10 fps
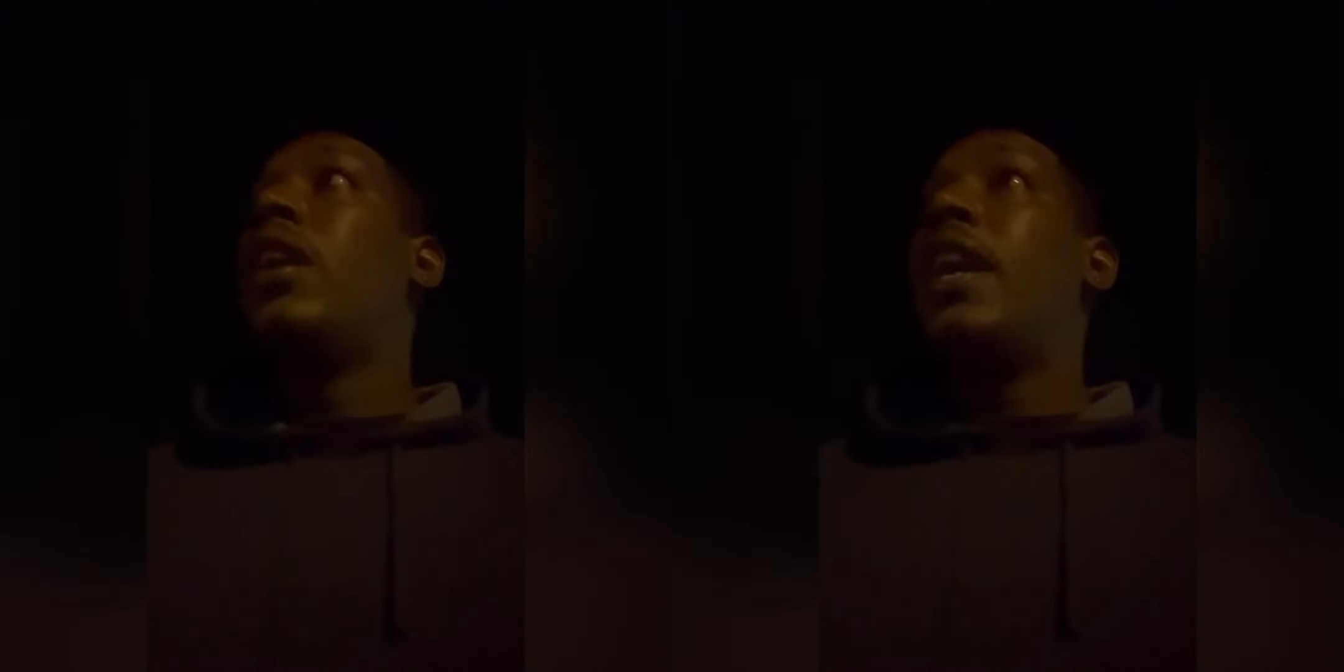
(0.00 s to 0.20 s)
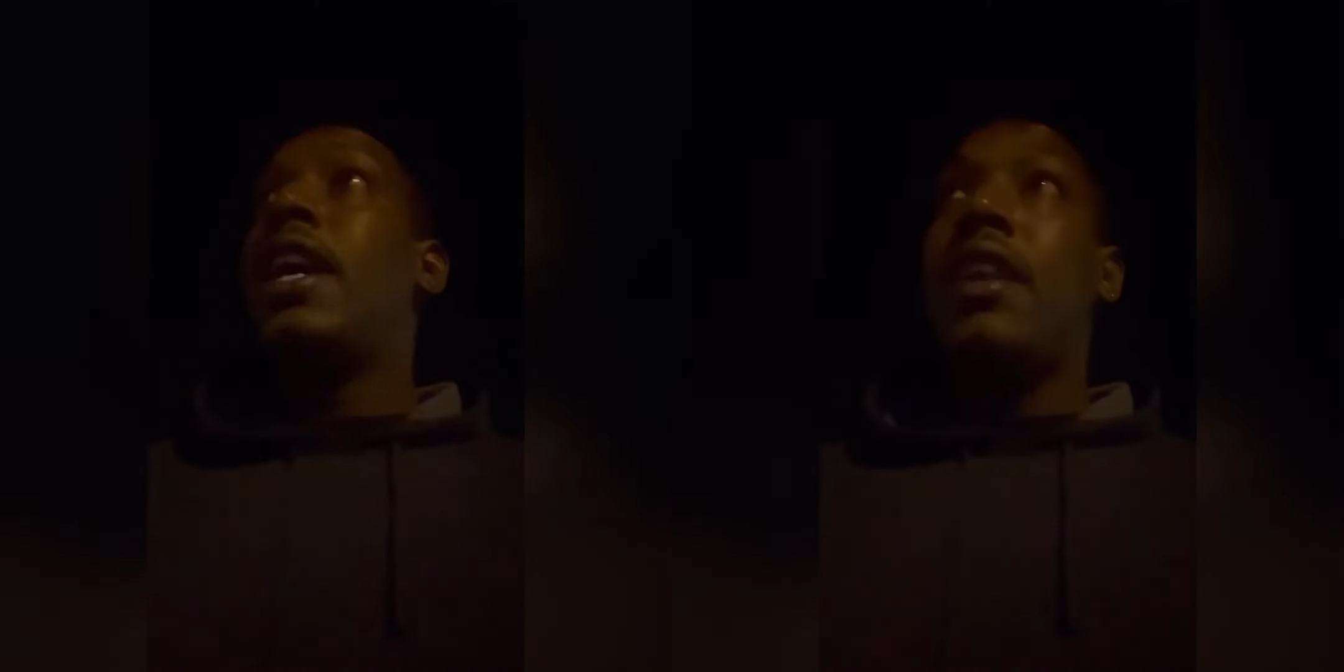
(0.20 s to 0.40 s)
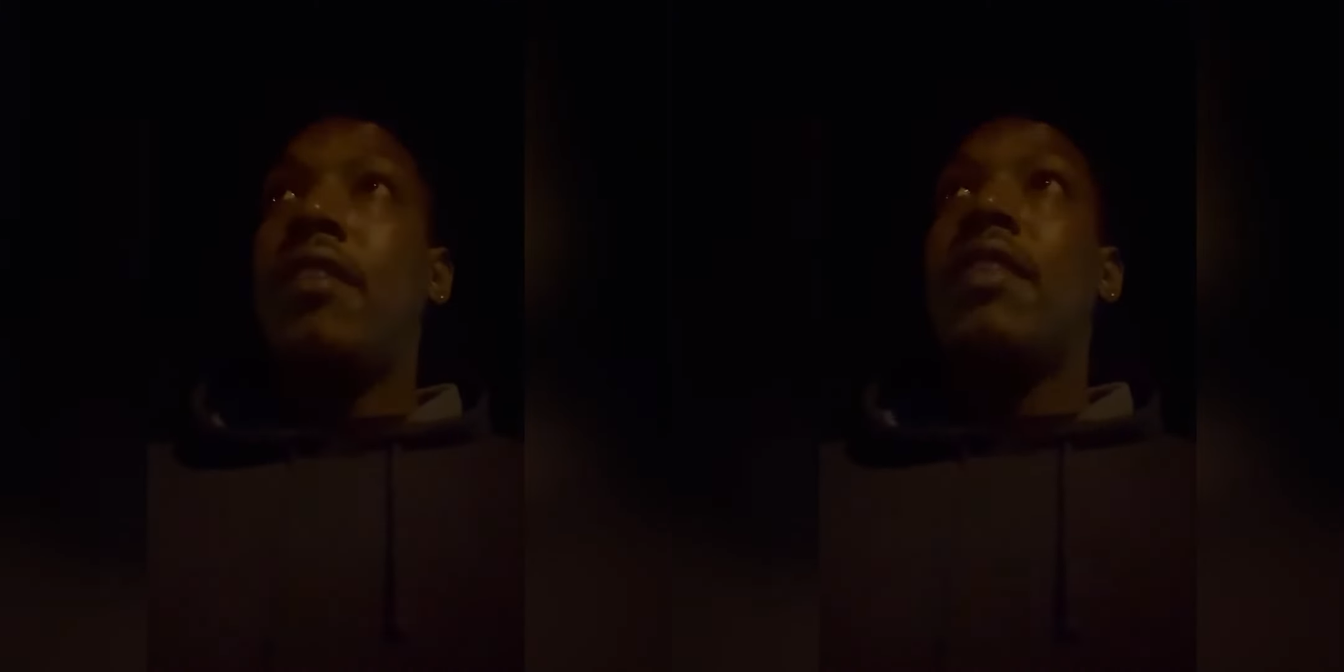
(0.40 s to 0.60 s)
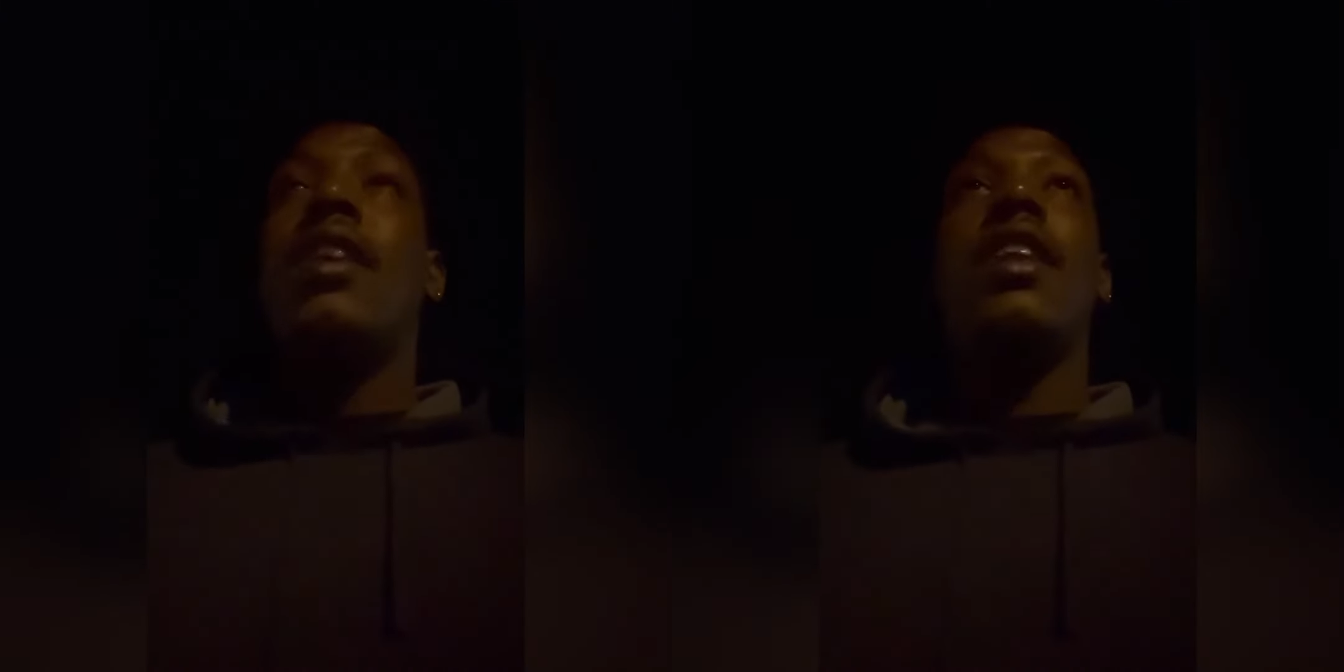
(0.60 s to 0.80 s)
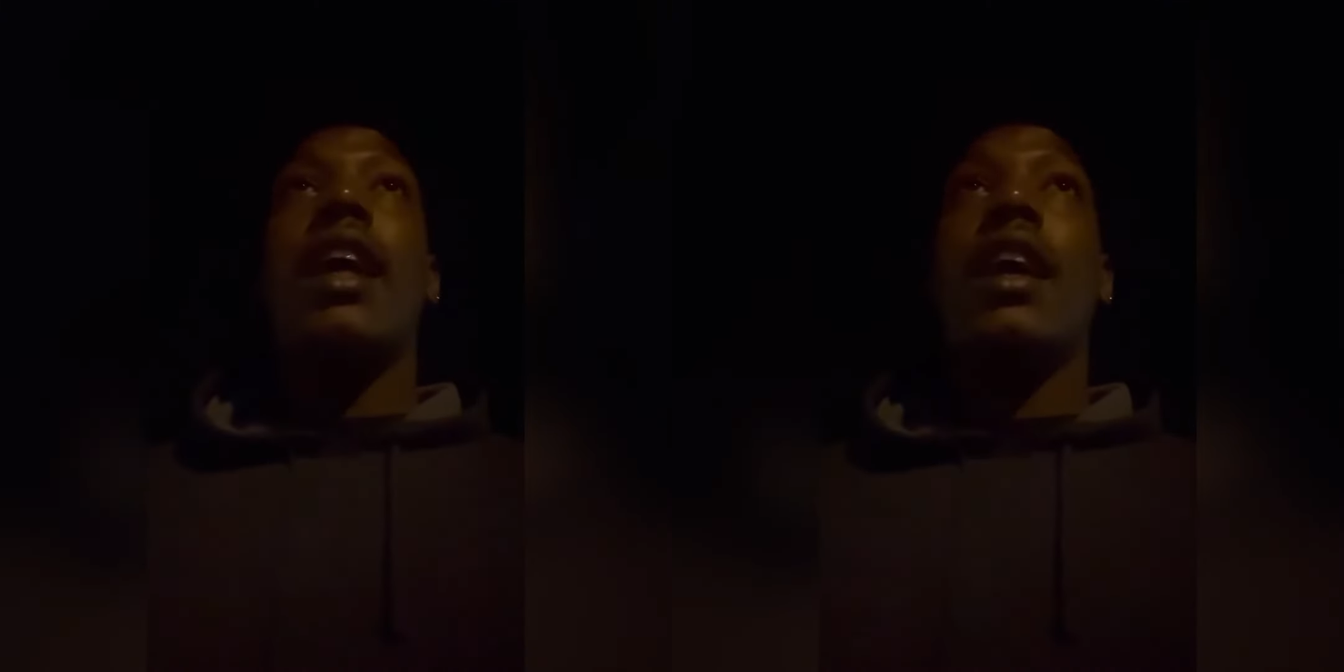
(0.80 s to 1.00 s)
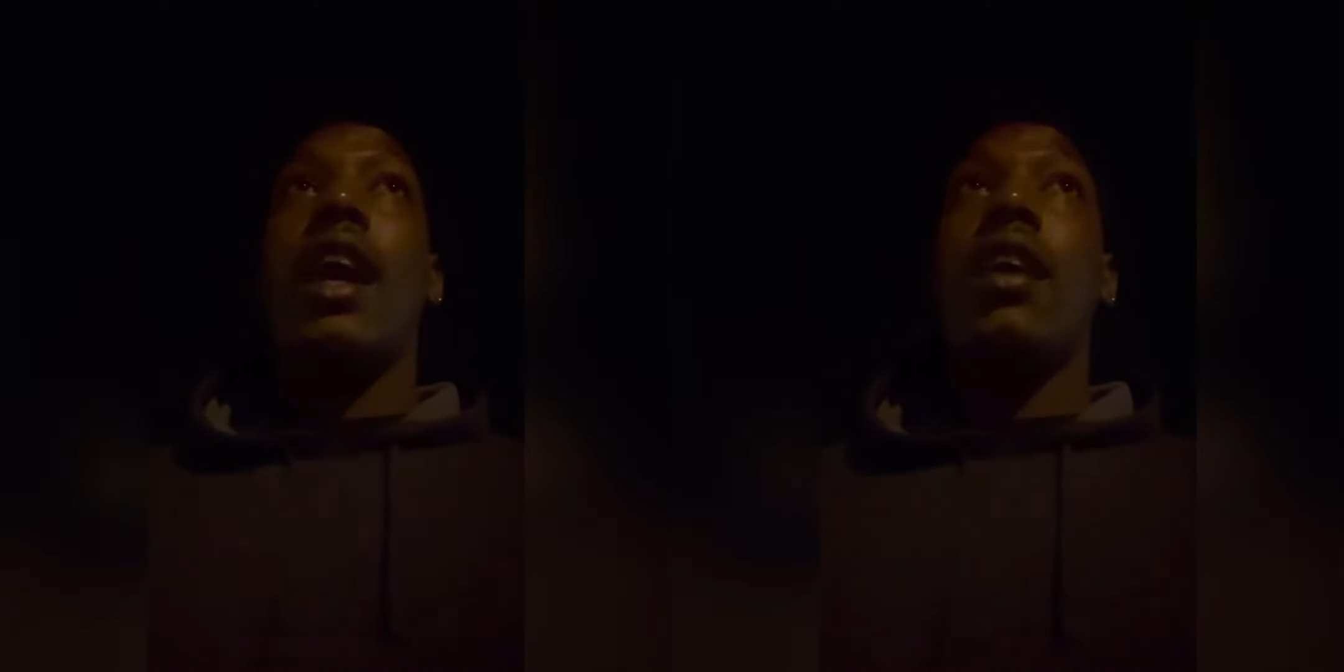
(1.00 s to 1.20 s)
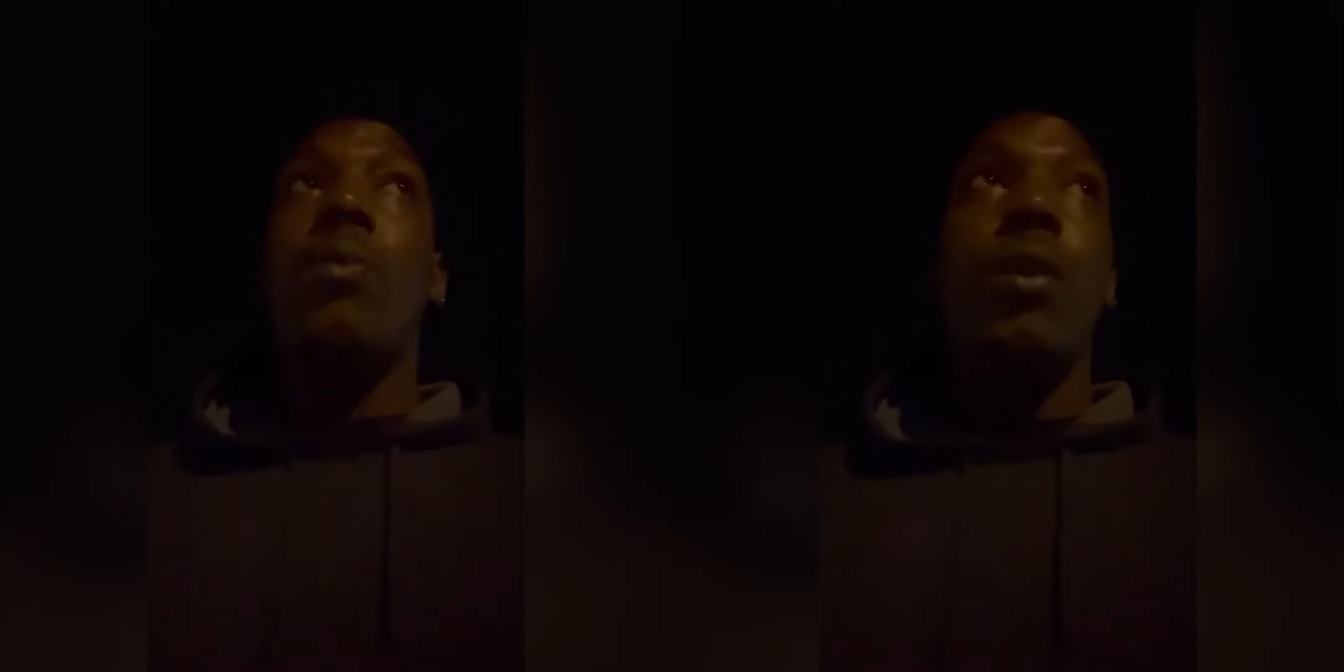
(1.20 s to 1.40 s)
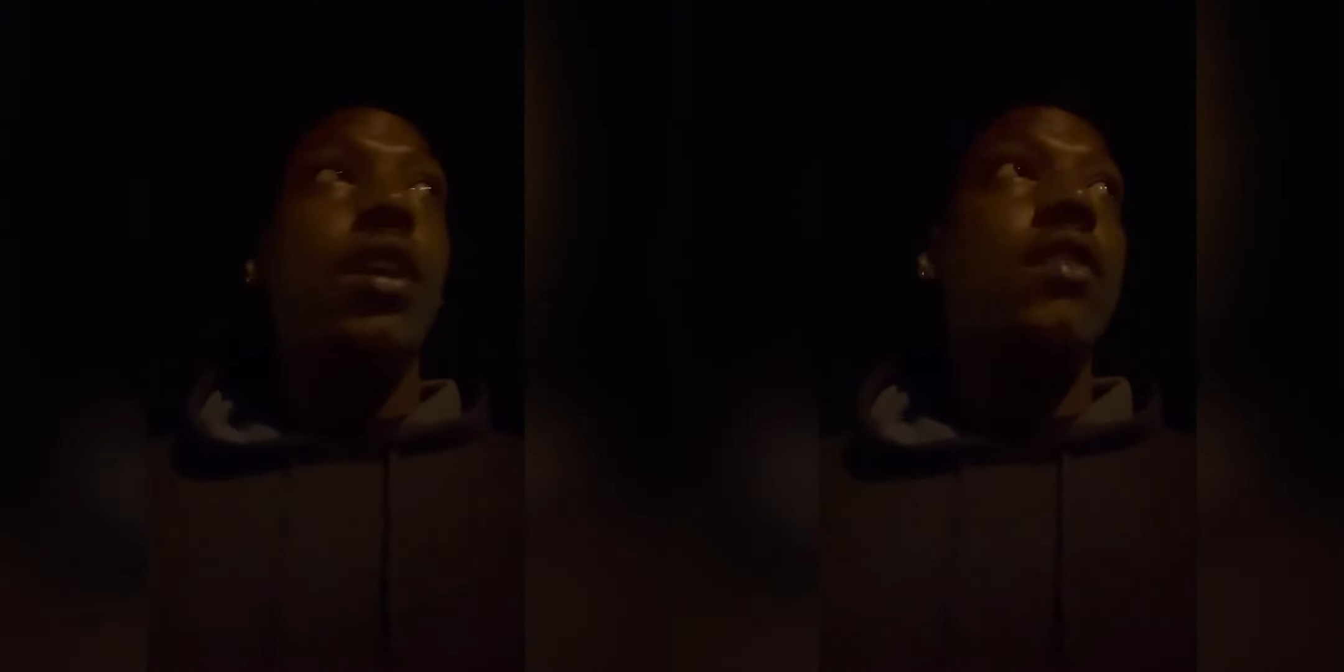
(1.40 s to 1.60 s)
in the city like how he
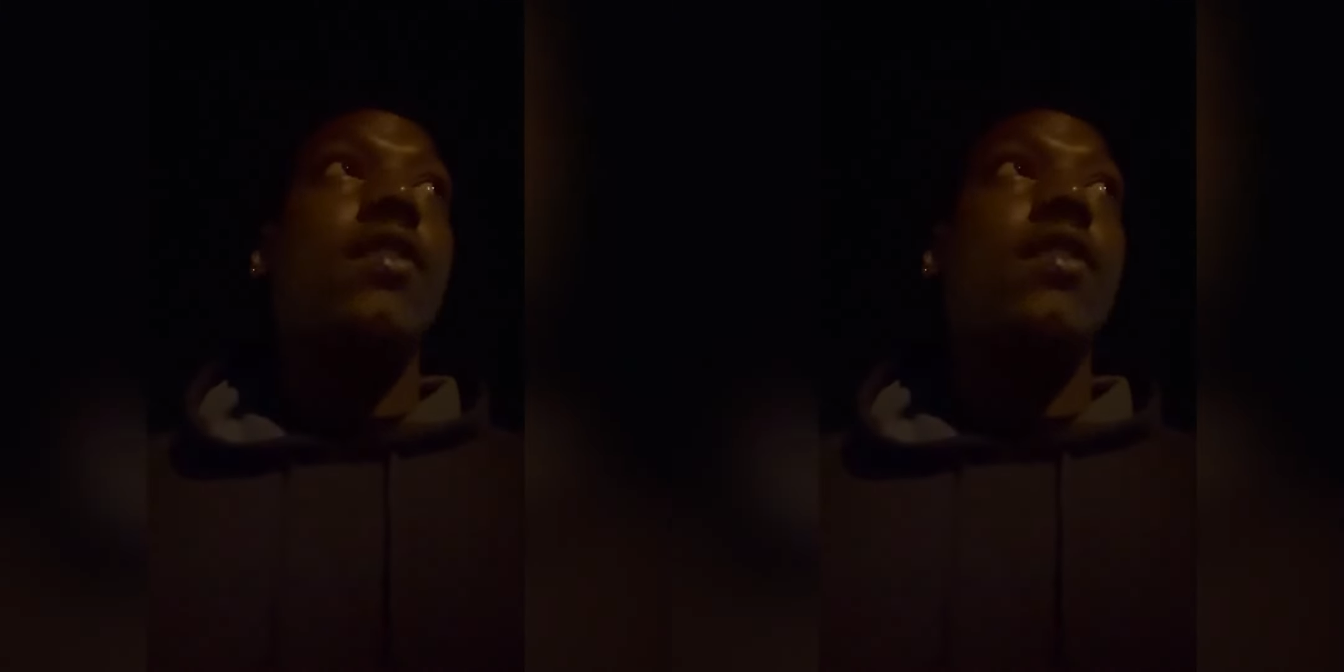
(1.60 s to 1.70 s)
was